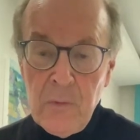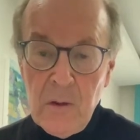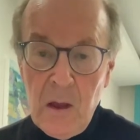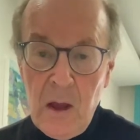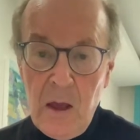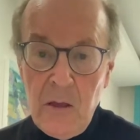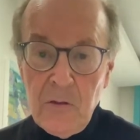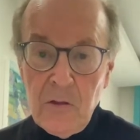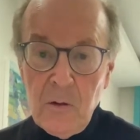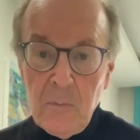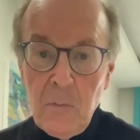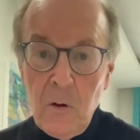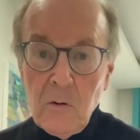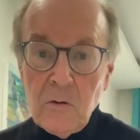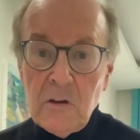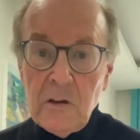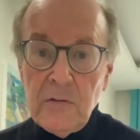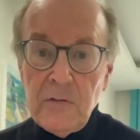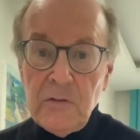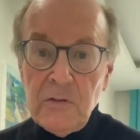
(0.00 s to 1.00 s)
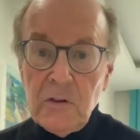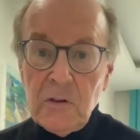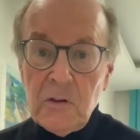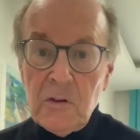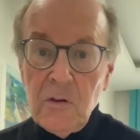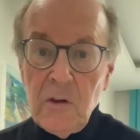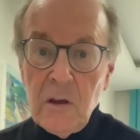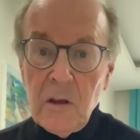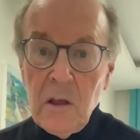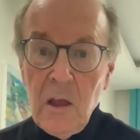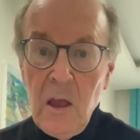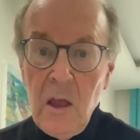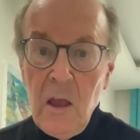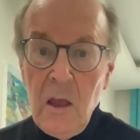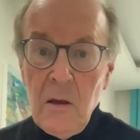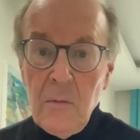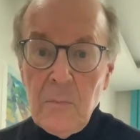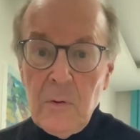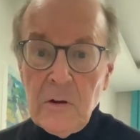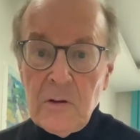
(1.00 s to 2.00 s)
and the motives you're doing,
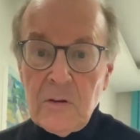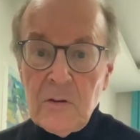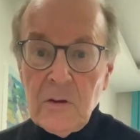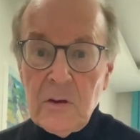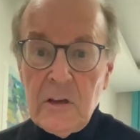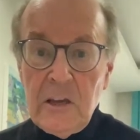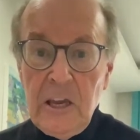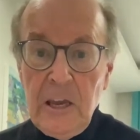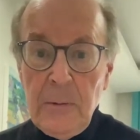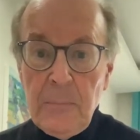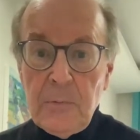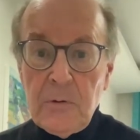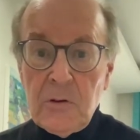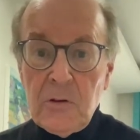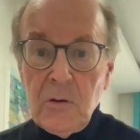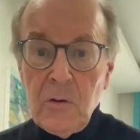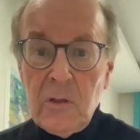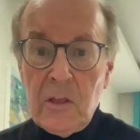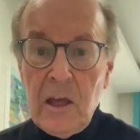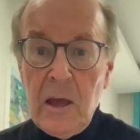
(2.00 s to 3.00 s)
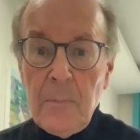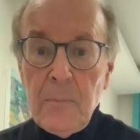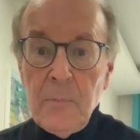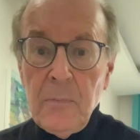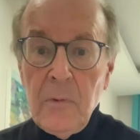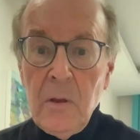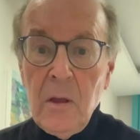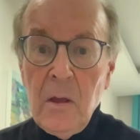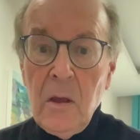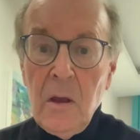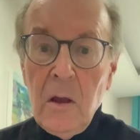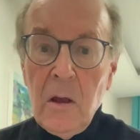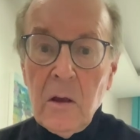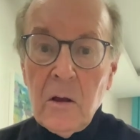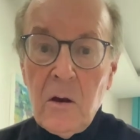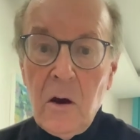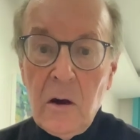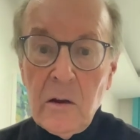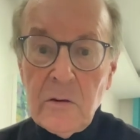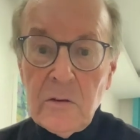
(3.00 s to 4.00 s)
but to keep to them
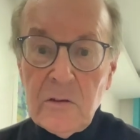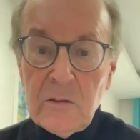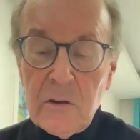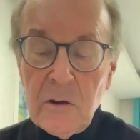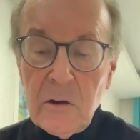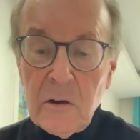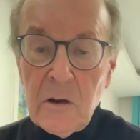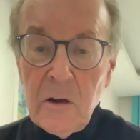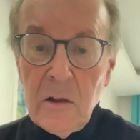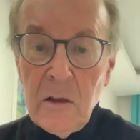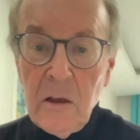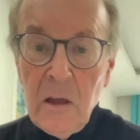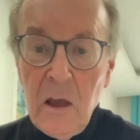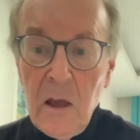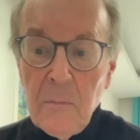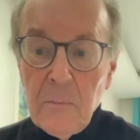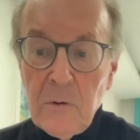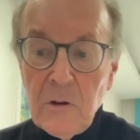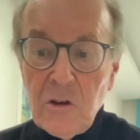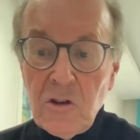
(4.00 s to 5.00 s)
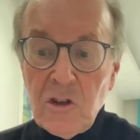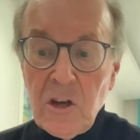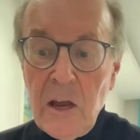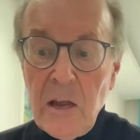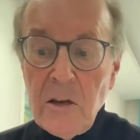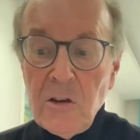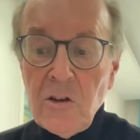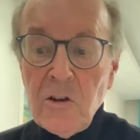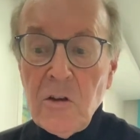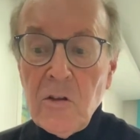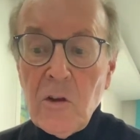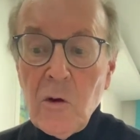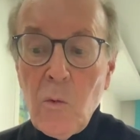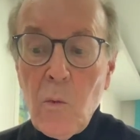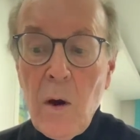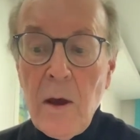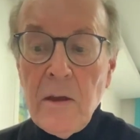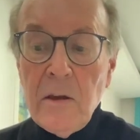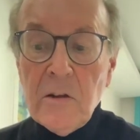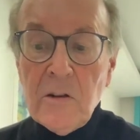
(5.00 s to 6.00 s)
constantly, but changing the
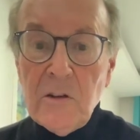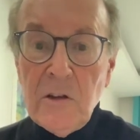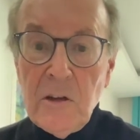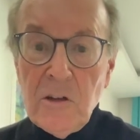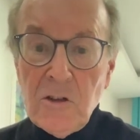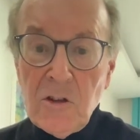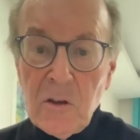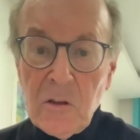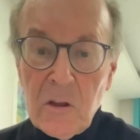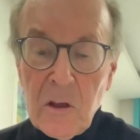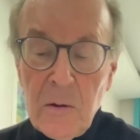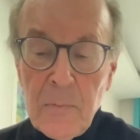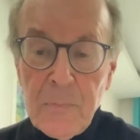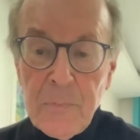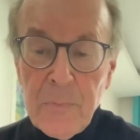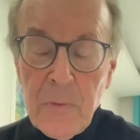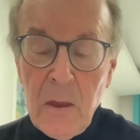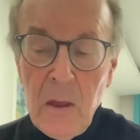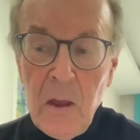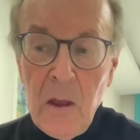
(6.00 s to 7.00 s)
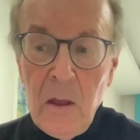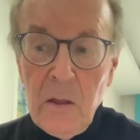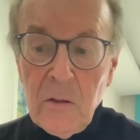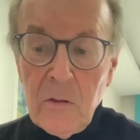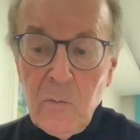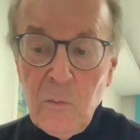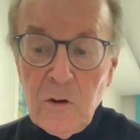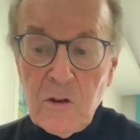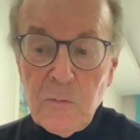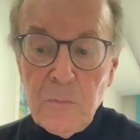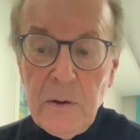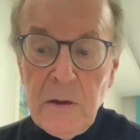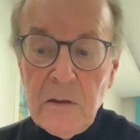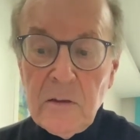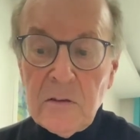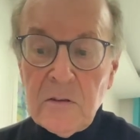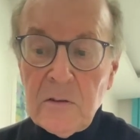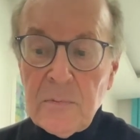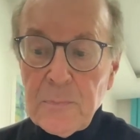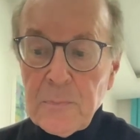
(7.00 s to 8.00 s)
way you're teaching them, which
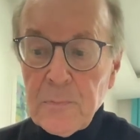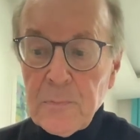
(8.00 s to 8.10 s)
means